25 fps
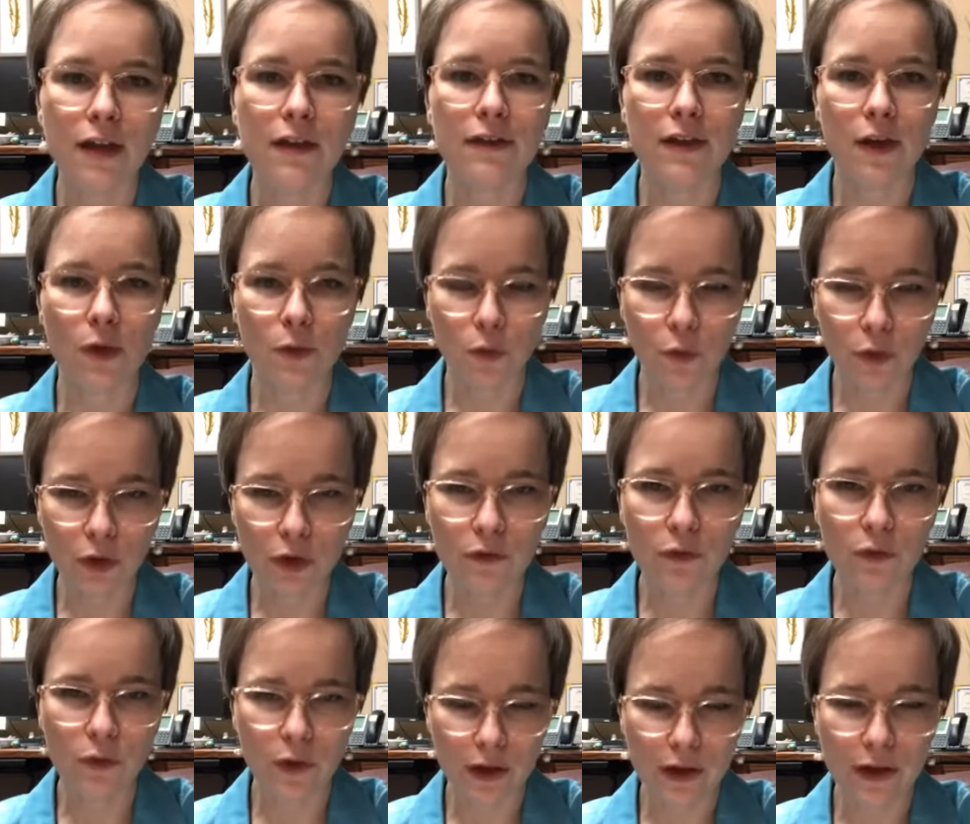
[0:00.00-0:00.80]
They would
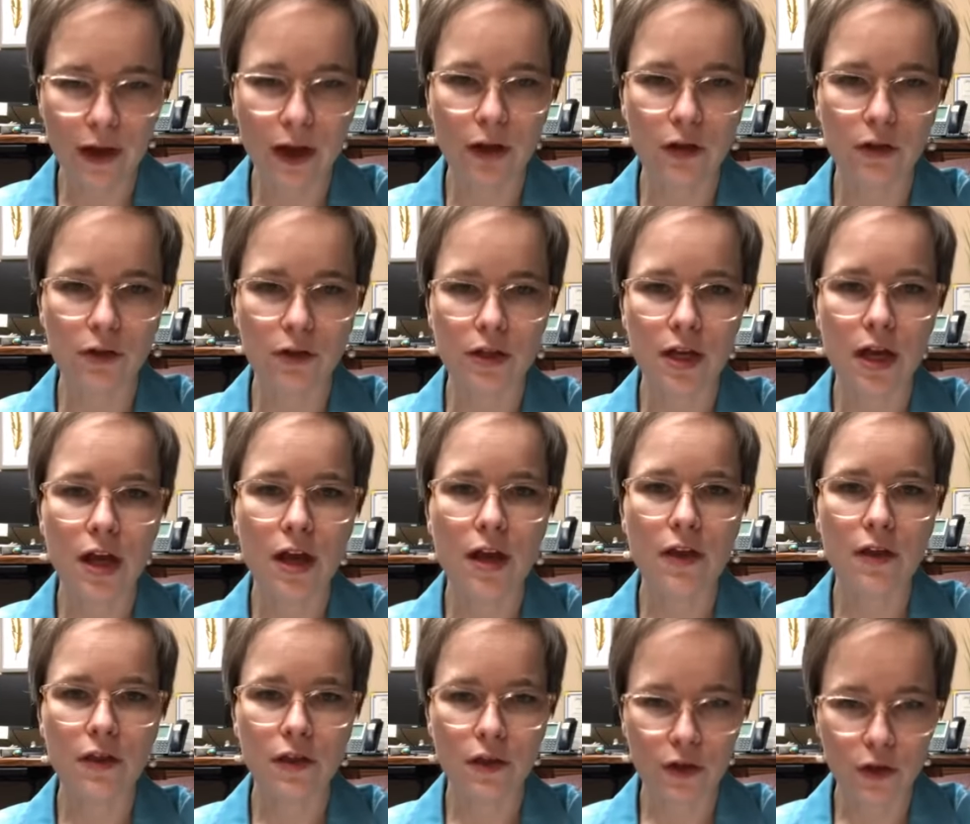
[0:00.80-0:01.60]
have withheld
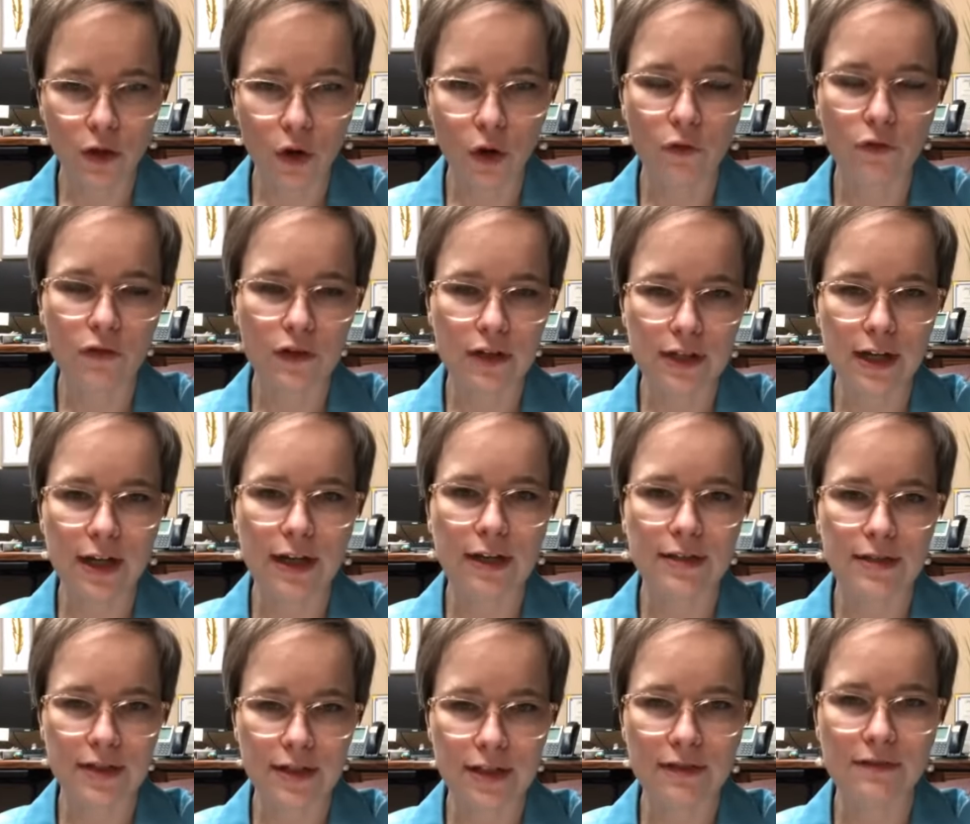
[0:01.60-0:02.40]
the
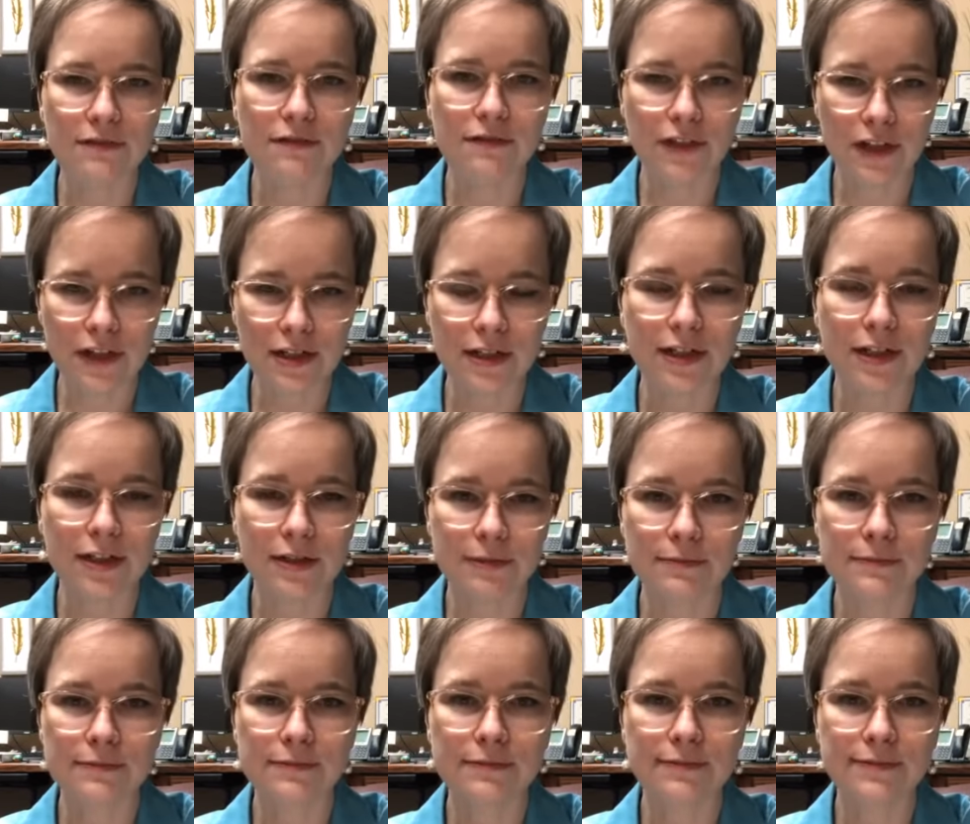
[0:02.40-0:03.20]
COVID-19 funding.